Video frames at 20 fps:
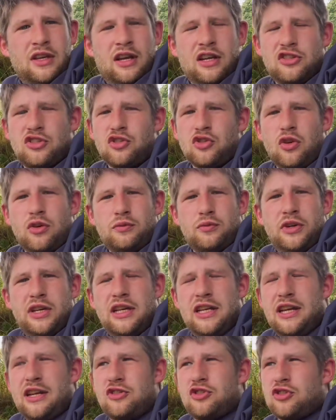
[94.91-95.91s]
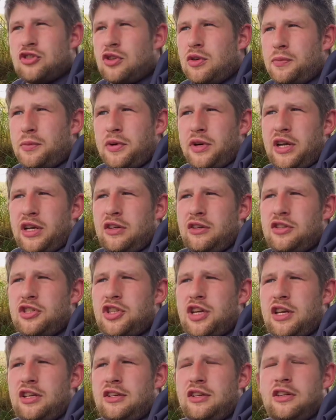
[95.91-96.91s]
And Storm really is super
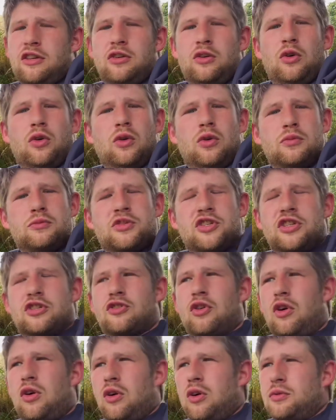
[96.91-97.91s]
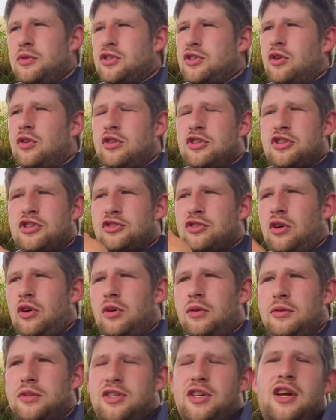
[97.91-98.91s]
energetic at home. She's always on, she's
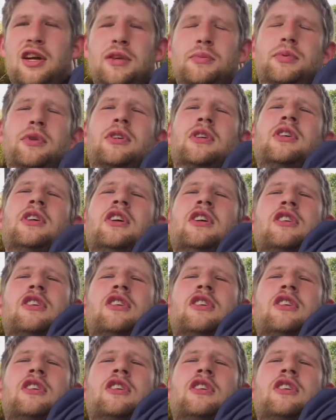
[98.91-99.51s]
always hyper.